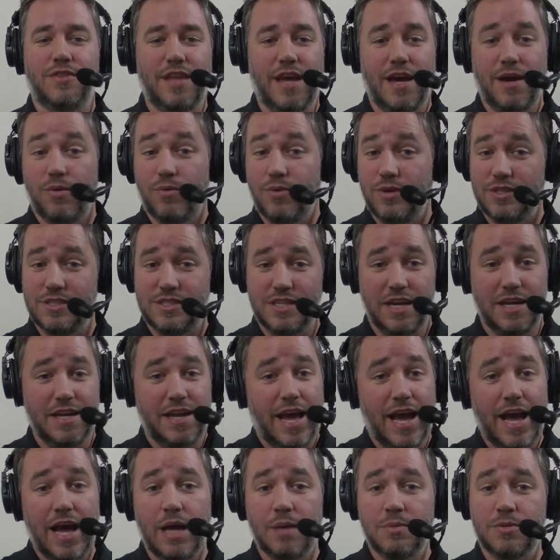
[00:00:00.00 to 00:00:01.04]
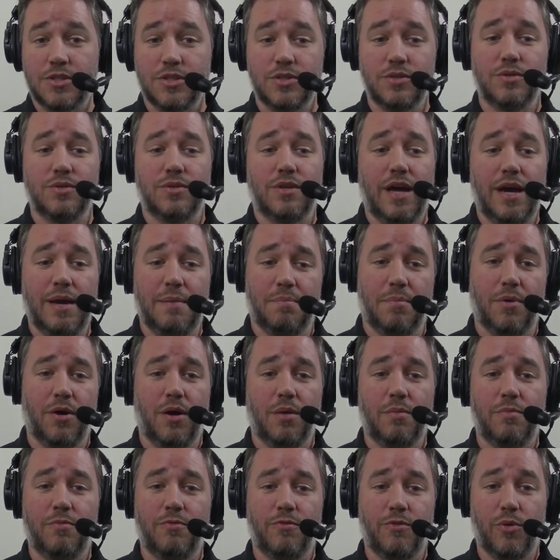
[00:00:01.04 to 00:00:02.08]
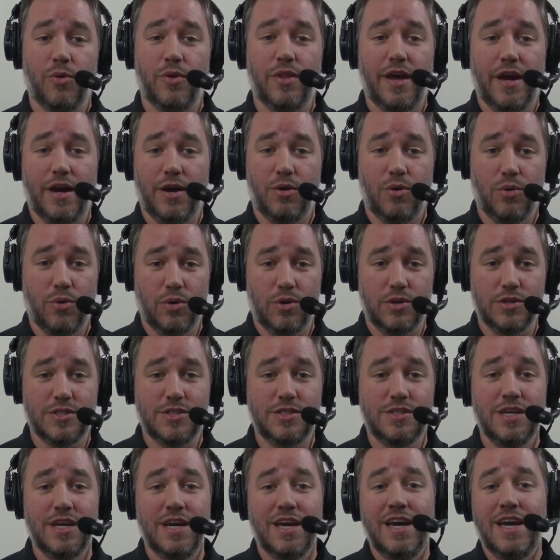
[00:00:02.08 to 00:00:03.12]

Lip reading: That was an absolute light bulb for that horse.